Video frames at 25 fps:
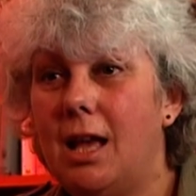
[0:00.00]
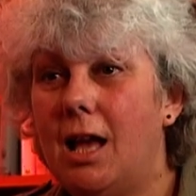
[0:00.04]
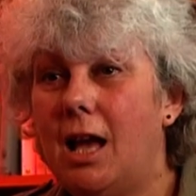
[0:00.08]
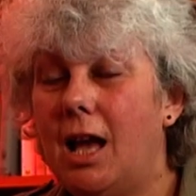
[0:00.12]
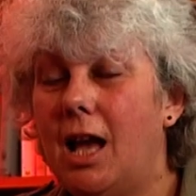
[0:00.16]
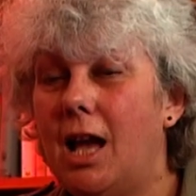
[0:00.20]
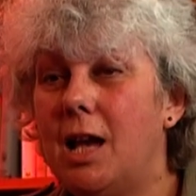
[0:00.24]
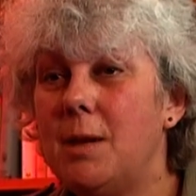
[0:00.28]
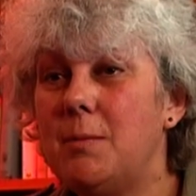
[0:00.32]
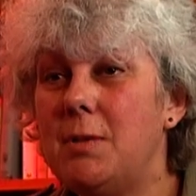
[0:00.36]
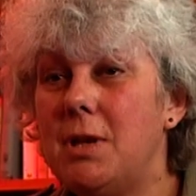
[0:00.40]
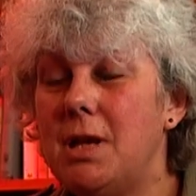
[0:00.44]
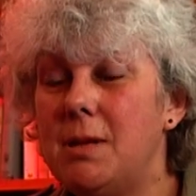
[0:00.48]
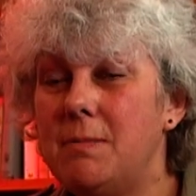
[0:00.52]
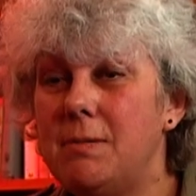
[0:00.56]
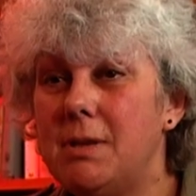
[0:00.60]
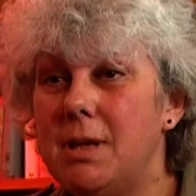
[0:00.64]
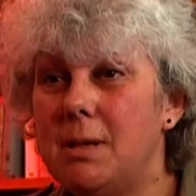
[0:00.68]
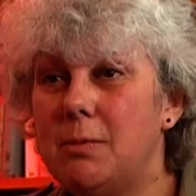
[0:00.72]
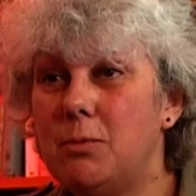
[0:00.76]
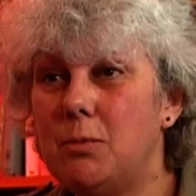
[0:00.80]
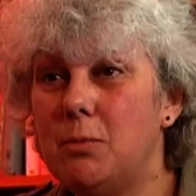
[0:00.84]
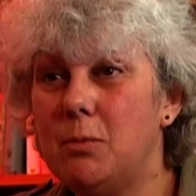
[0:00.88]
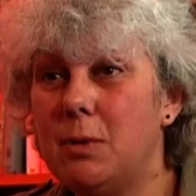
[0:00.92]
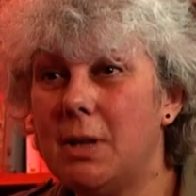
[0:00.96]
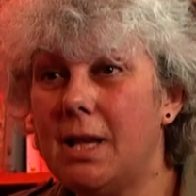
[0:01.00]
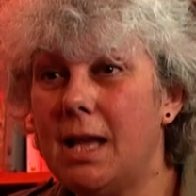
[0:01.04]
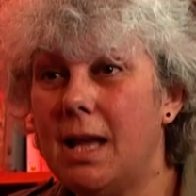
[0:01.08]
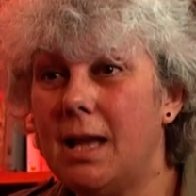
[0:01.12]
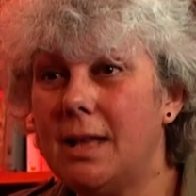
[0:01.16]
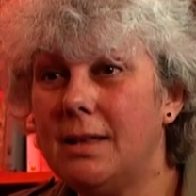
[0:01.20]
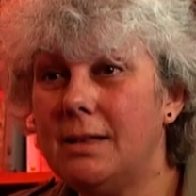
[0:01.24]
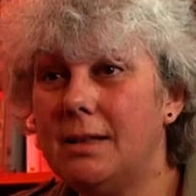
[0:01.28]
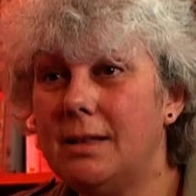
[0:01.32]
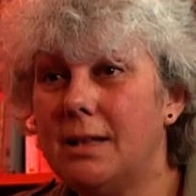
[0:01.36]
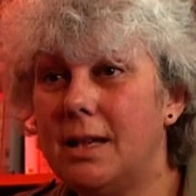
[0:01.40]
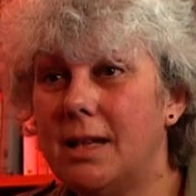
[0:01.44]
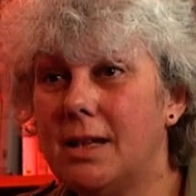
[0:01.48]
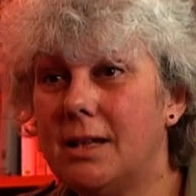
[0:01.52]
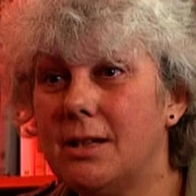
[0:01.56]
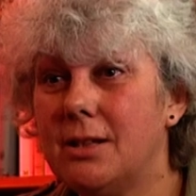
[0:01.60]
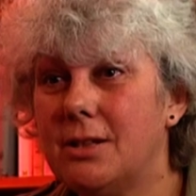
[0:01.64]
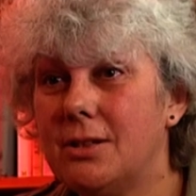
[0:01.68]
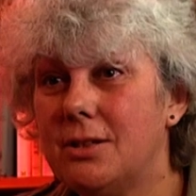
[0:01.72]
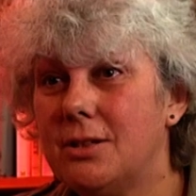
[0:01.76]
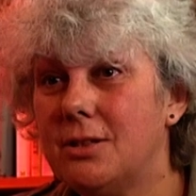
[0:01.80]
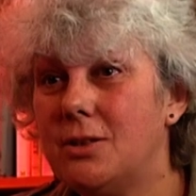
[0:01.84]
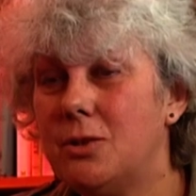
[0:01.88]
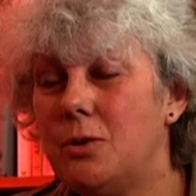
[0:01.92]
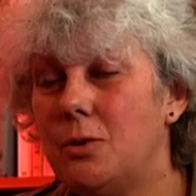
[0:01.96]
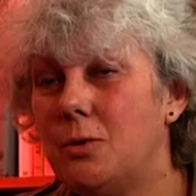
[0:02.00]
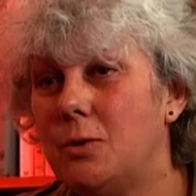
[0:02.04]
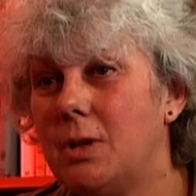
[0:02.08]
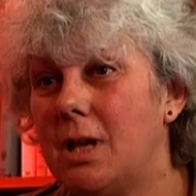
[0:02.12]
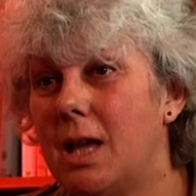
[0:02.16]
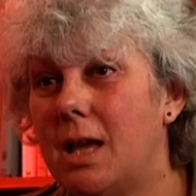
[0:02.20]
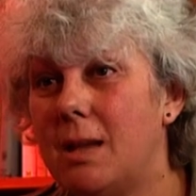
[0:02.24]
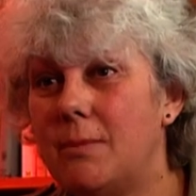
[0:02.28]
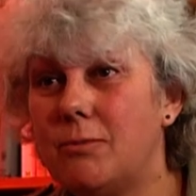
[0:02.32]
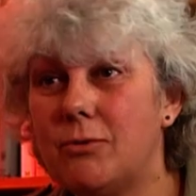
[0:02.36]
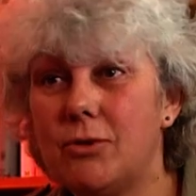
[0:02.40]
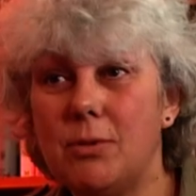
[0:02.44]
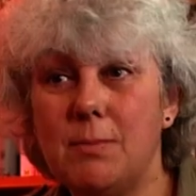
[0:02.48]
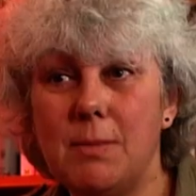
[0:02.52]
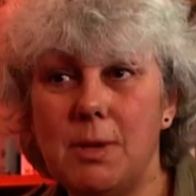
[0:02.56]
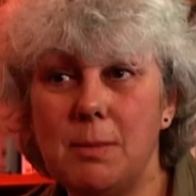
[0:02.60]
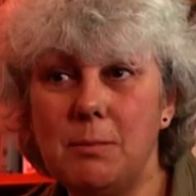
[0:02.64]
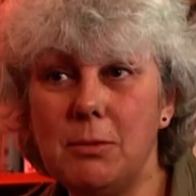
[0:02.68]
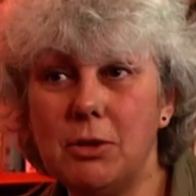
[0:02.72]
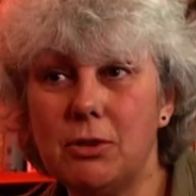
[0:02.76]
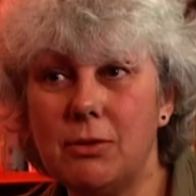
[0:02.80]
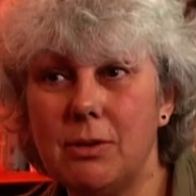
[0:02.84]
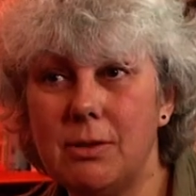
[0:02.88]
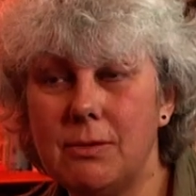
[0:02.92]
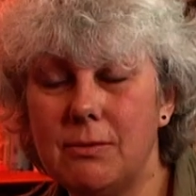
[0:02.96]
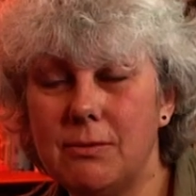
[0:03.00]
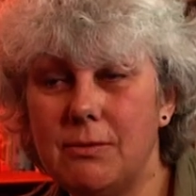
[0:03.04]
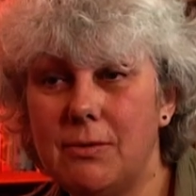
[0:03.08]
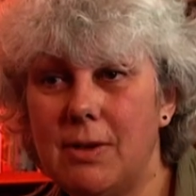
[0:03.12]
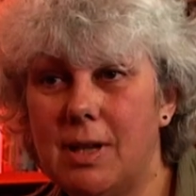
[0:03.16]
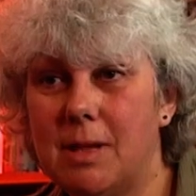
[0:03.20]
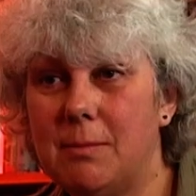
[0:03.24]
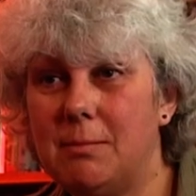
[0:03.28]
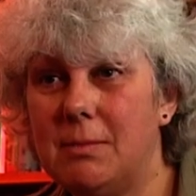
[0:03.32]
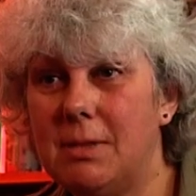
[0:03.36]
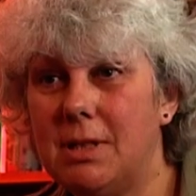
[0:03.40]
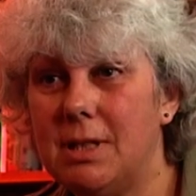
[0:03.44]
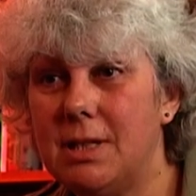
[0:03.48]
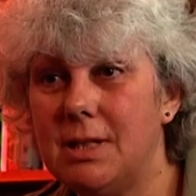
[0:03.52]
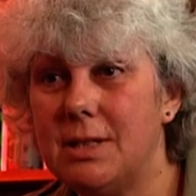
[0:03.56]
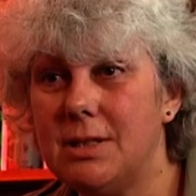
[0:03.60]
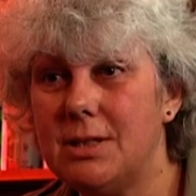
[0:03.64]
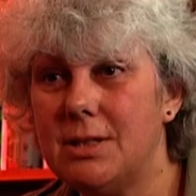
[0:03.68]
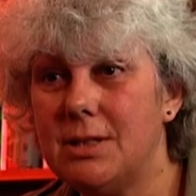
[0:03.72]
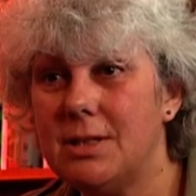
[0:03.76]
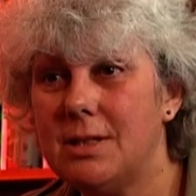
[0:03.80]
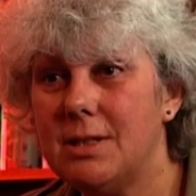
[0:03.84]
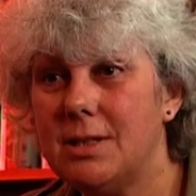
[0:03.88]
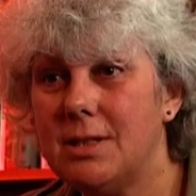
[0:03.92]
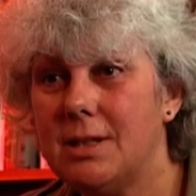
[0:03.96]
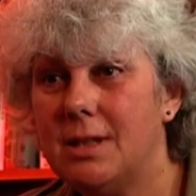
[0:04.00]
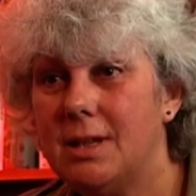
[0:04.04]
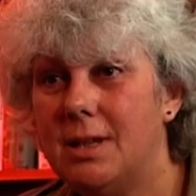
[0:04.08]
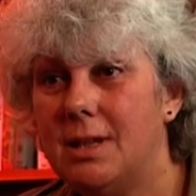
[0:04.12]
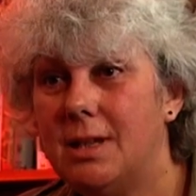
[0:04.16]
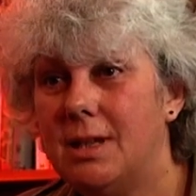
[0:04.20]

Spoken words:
How many people were Catholics who came from immigrant families?